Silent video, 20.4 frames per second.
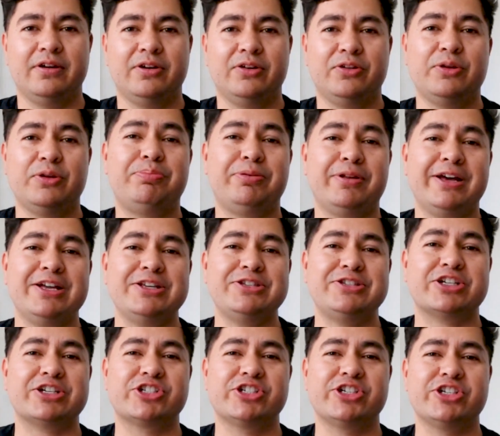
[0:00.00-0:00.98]
The plans
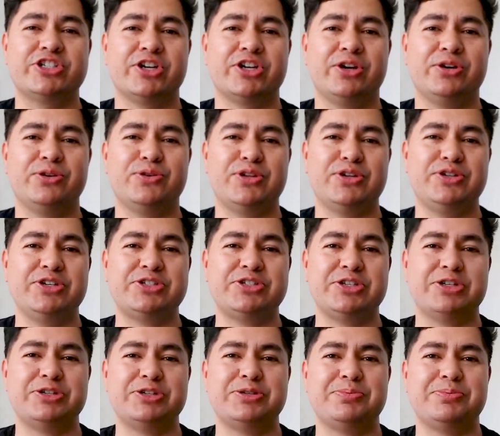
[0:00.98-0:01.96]
actually show you the
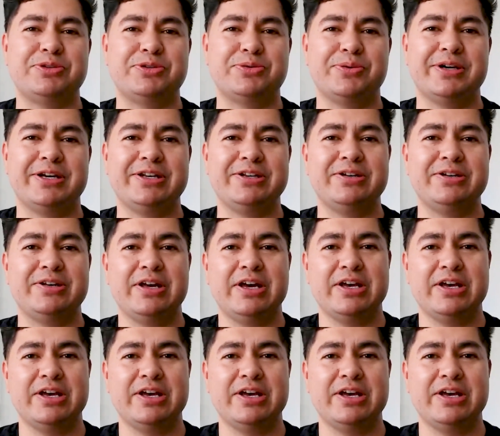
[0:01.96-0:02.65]
distance between